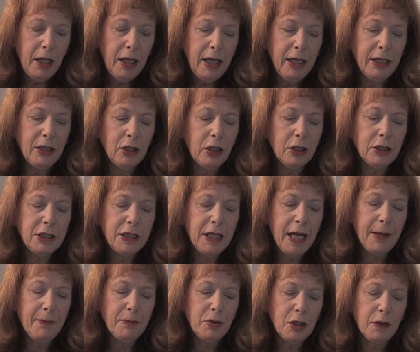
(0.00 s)
In
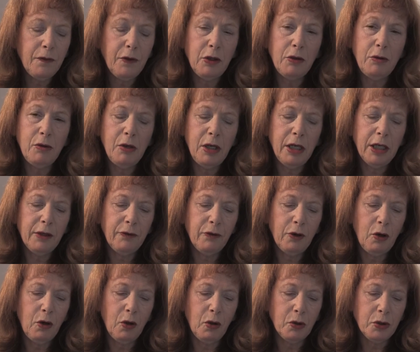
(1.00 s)
contempt of the ruling of
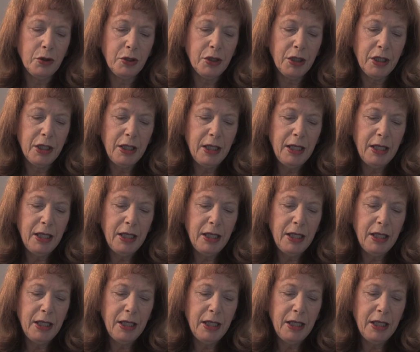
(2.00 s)
court,